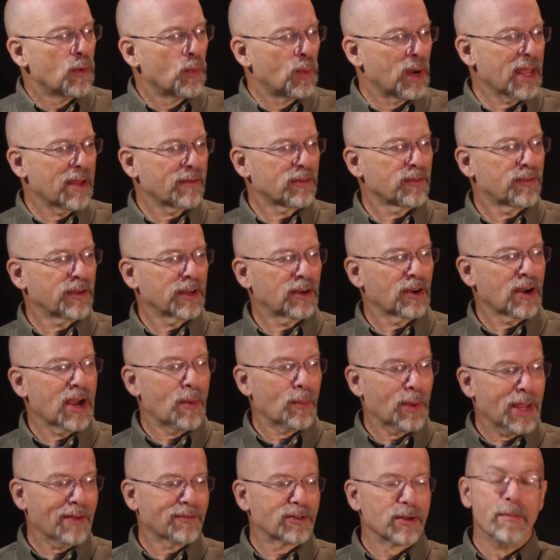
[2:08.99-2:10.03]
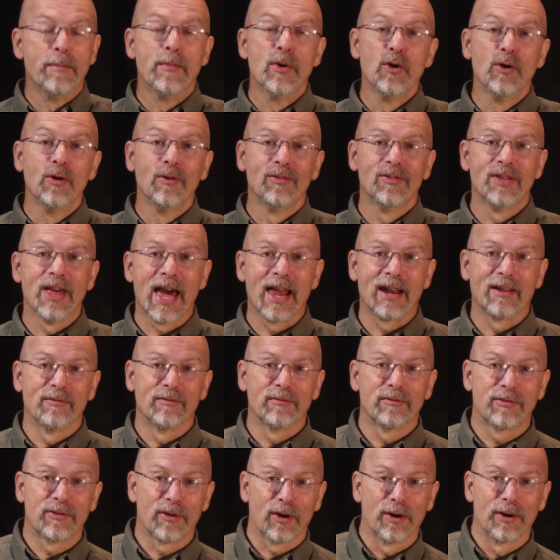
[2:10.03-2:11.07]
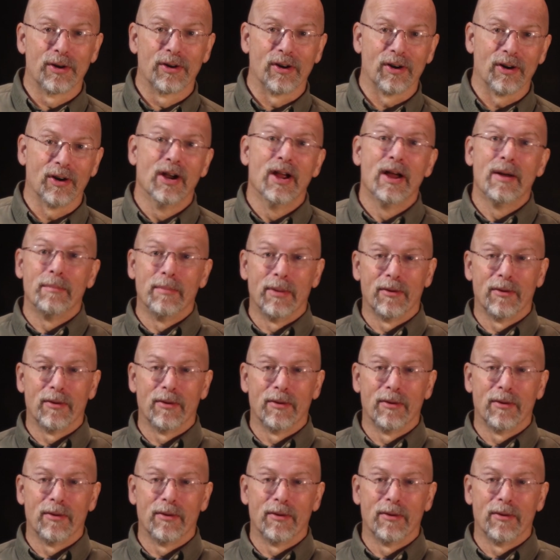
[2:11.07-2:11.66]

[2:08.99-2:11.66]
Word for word: We have to figure out, we have to move that inverter